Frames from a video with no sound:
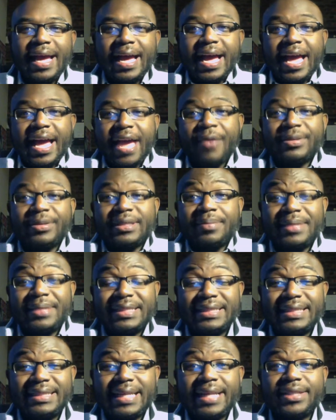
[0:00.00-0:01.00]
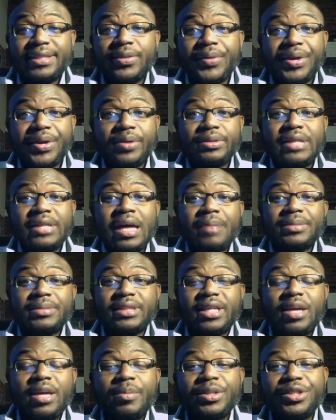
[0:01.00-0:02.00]
Hey, what's up? This is Antonio
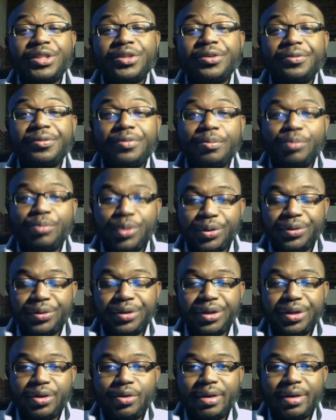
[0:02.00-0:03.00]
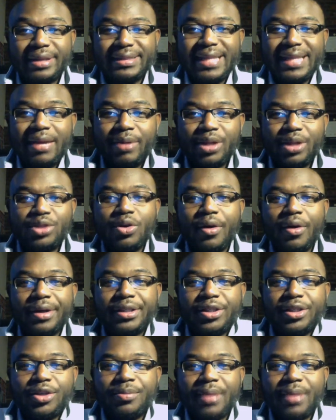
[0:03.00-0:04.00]
Thompson coming to you from Brooklyn, New York. And today I want to talk
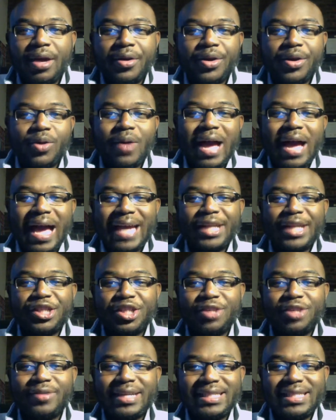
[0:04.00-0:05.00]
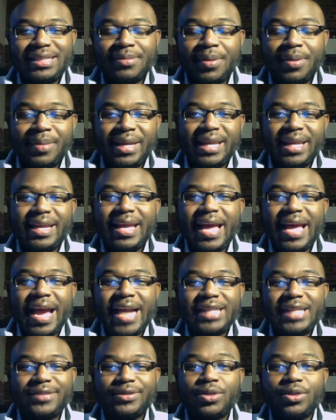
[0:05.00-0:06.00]
to you about, you know, how to generate some immediate
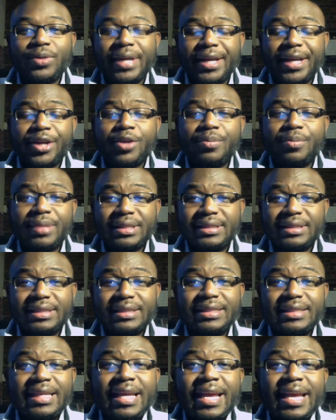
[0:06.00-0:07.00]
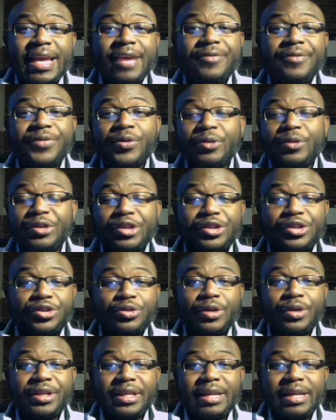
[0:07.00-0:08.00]
cash flow in your business. If you just
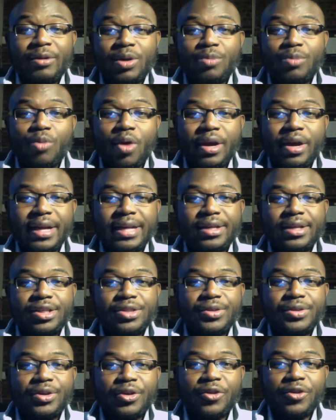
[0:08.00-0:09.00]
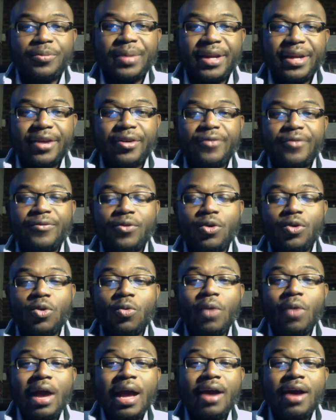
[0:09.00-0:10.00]
joined the network marketing industry or you've been here for a
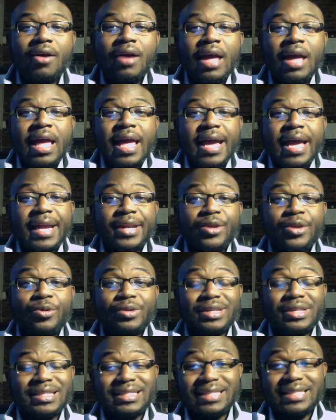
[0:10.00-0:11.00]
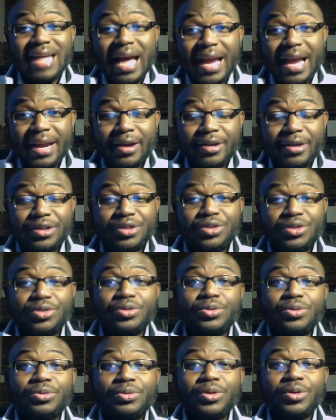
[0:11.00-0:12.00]
while and you desire to,
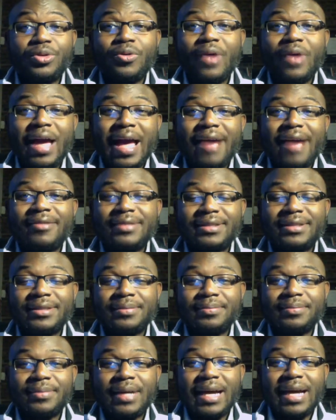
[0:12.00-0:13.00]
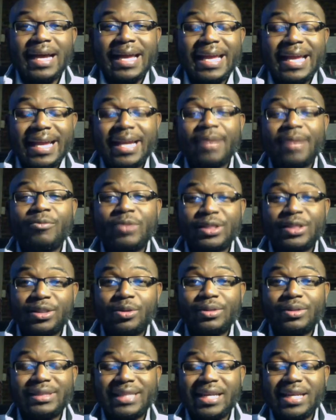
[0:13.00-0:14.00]
you know, have some uh, income
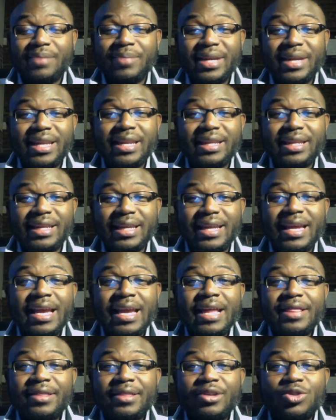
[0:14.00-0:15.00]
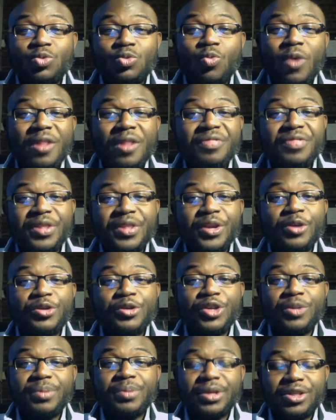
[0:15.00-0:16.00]
results immediately, there's one thing
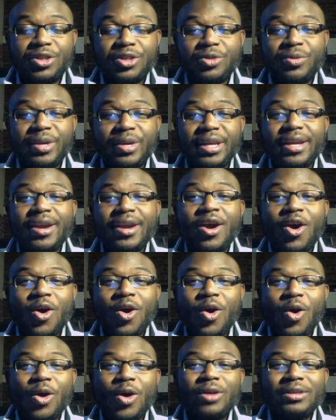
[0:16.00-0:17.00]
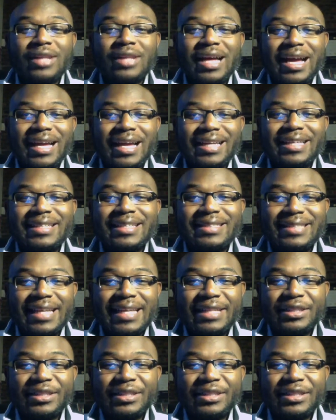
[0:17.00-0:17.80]
you should be doing online. Stay